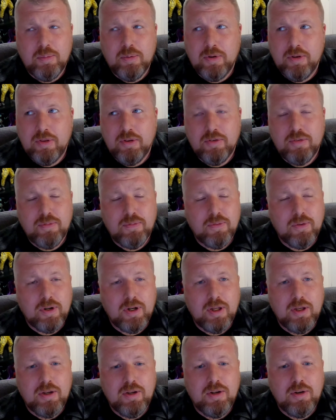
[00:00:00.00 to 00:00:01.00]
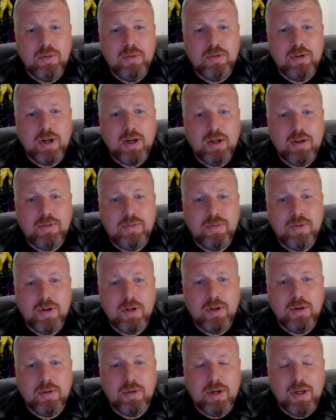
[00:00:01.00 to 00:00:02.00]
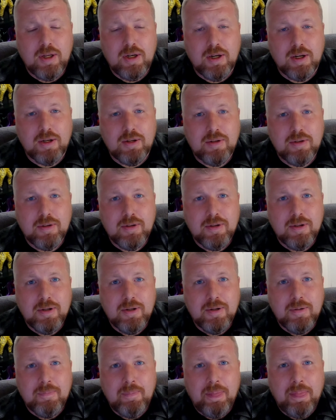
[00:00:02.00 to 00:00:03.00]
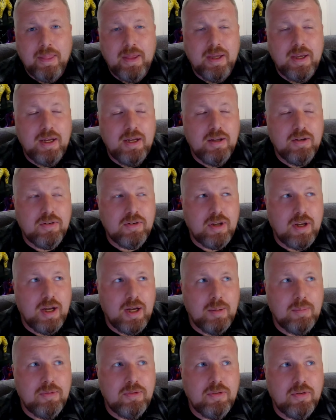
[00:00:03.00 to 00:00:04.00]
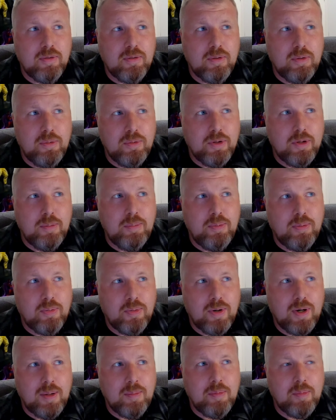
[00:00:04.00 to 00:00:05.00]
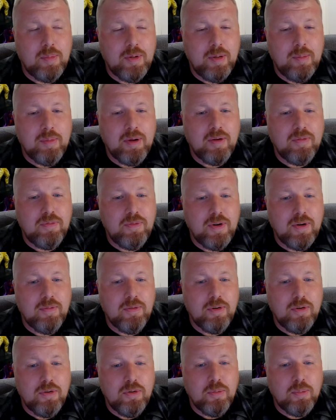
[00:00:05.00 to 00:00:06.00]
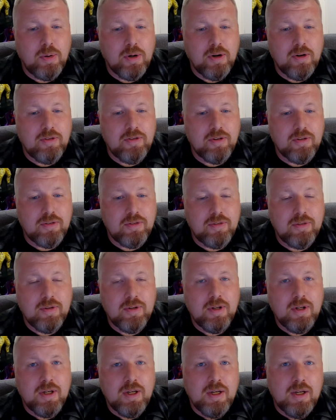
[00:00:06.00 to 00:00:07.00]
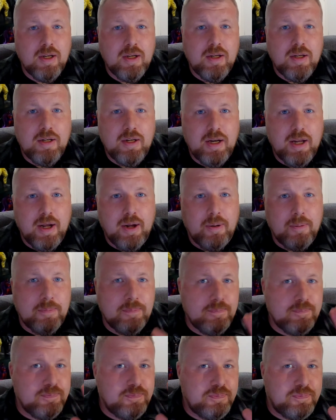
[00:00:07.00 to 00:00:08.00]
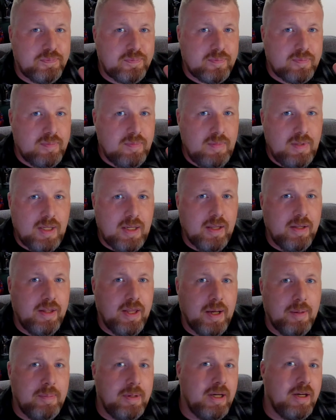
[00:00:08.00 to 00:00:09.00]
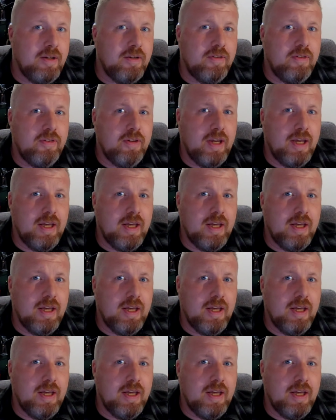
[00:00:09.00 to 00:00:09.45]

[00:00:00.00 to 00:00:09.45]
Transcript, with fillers: to put this friggin' huge ass figure in it. He is absolutely probably my favorite new purchase. Now, that being